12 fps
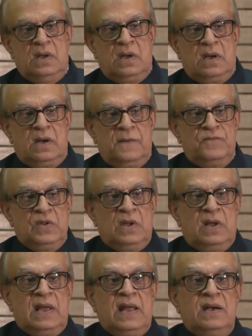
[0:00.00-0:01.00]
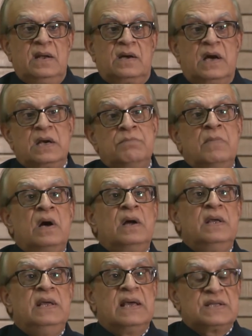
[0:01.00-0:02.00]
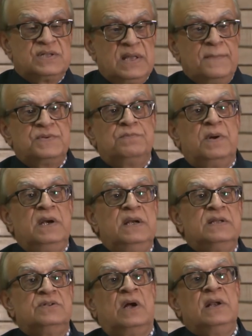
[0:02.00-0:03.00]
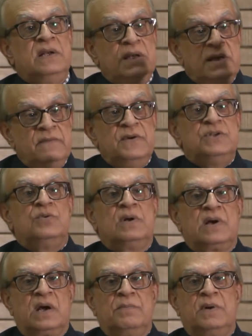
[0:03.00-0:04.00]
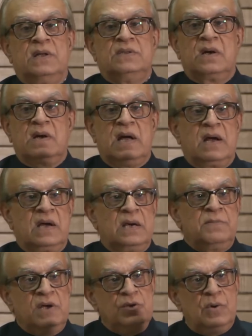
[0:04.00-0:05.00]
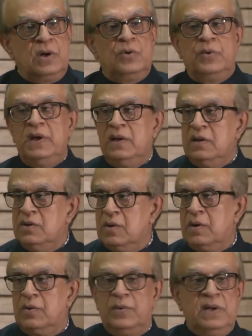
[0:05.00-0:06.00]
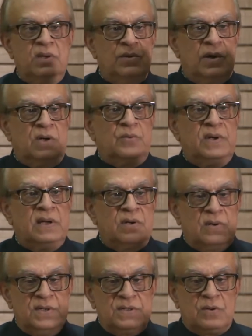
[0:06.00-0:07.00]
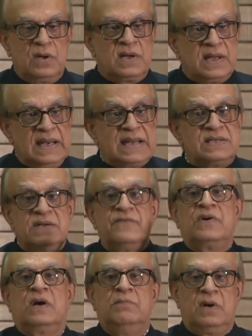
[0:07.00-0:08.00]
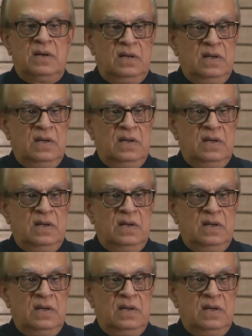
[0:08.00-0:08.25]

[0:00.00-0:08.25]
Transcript: And karma he accepts, but it is not an individual karma. The karma you are doing, it is all collective karma.